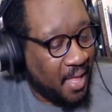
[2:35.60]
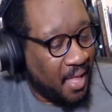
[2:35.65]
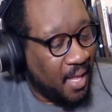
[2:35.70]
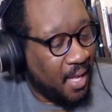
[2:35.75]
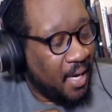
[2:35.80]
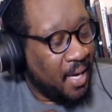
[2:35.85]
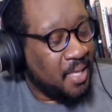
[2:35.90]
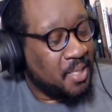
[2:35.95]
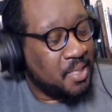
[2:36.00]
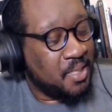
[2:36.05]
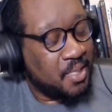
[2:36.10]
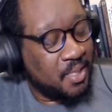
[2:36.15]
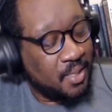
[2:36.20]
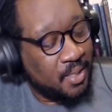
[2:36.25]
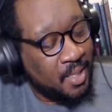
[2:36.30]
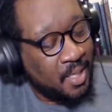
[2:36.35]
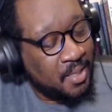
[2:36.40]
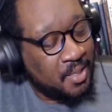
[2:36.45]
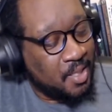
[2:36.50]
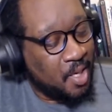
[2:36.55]
Let's
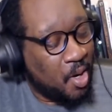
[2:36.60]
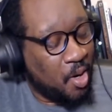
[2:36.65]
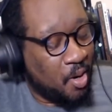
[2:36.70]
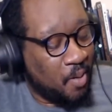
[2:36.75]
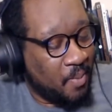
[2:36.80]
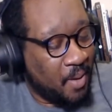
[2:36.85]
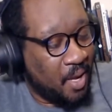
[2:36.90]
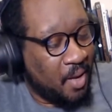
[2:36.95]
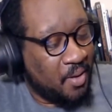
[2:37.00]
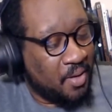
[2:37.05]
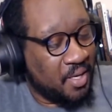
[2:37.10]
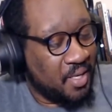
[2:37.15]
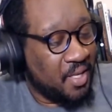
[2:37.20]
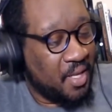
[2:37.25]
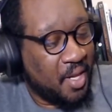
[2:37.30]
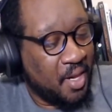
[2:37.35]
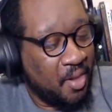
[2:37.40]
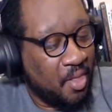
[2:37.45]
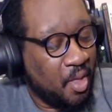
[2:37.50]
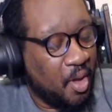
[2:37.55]
let's talk about
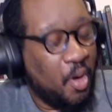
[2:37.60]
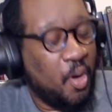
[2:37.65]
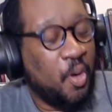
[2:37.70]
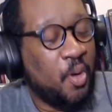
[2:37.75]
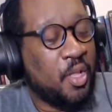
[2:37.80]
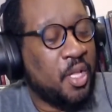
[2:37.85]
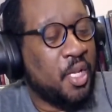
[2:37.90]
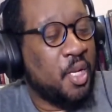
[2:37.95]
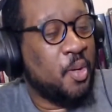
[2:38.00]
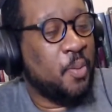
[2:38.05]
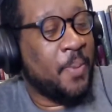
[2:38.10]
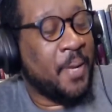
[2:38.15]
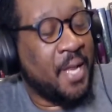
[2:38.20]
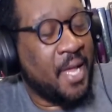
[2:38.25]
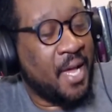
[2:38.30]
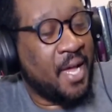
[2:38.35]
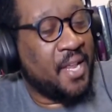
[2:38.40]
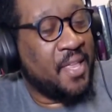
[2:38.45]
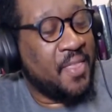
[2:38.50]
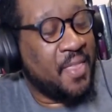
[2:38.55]
the whole
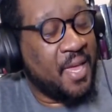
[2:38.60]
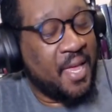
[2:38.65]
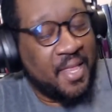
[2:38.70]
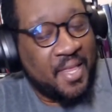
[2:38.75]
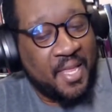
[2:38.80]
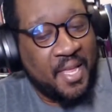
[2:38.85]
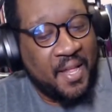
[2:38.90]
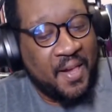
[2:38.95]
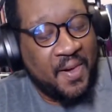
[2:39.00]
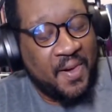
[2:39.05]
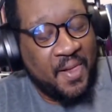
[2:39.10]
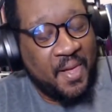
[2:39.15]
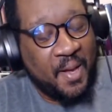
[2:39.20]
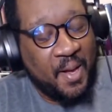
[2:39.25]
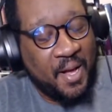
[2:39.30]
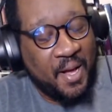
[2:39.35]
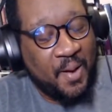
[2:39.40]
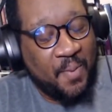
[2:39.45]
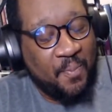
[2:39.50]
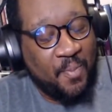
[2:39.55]
Illuminati that
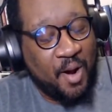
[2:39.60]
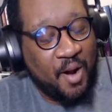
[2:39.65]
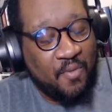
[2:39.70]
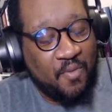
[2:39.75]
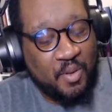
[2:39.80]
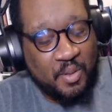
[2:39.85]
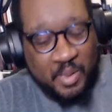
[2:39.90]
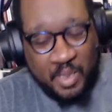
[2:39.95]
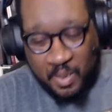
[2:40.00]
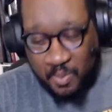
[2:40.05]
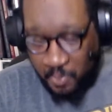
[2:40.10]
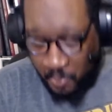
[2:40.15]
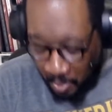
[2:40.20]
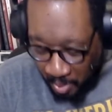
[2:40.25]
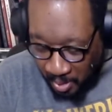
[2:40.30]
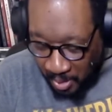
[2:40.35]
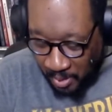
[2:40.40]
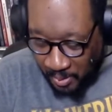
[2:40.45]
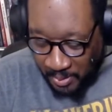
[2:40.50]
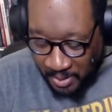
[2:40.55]
Marvel
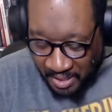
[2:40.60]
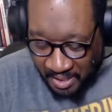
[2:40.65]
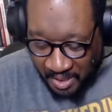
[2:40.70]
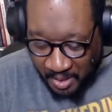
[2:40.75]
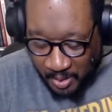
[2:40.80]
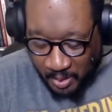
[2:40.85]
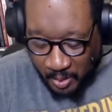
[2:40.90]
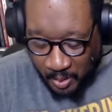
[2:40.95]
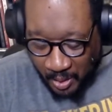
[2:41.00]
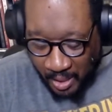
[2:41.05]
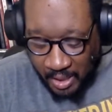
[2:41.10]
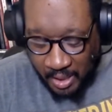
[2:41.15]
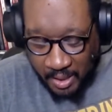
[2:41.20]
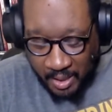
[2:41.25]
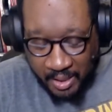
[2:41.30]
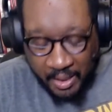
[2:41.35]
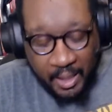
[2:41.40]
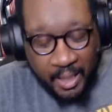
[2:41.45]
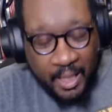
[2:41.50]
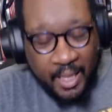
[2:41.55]
spoiled in a
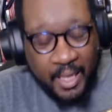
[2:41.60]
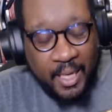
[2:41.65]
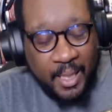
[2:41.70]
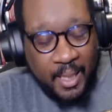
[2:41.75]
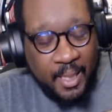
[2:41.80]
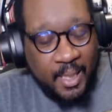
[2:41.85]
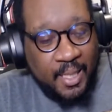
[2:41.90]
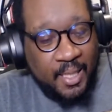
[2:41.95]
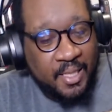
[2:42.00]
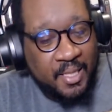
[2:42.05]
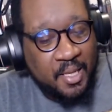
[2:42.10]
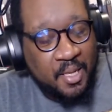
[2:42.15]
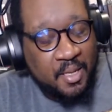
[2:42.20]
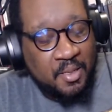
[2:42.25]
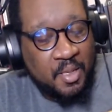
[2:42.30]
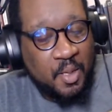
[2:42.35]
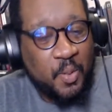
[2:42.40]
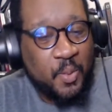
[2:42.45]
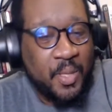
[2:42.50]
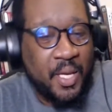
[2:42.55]
trailer. Yeah.
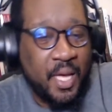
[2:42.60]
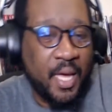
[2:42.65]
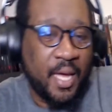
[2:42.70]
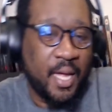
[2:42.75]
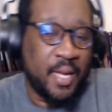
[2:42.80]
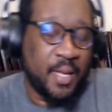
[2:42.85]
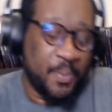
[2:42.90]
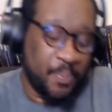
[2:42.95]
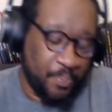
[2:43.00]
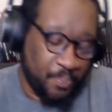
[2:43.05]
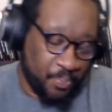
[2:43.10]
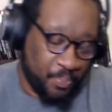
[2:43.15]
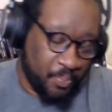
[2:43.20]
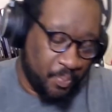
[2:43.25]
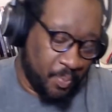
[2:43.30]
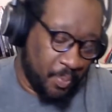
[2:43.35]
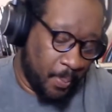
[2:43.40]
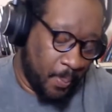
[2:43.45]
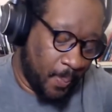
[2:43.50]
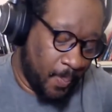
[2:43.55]
So we got
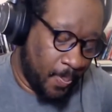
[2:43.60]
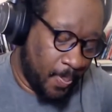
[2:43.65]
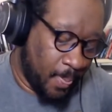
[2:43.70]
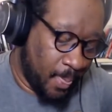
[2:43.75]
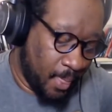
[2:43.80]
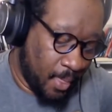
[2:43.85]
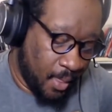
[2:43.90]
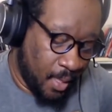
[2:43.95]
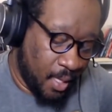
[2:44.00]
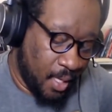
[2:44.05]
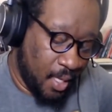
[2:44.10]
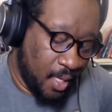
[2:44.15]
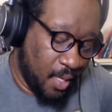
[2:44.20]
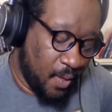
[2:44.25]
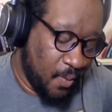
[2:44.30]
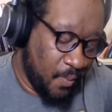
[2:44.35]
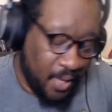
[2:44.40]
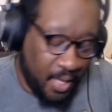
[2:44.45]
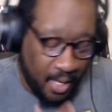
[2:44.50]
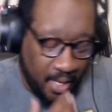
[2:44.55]

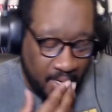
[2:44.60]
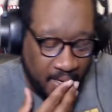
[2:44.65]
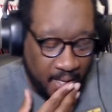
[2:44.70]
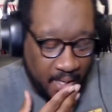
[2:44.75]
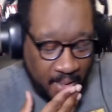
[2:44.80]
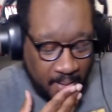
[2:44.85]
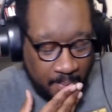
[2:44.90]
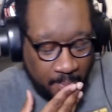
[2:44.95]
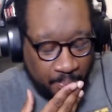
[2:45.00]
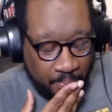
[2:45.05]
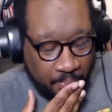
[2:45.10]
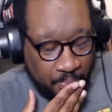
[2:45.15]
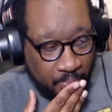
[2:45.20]
we got um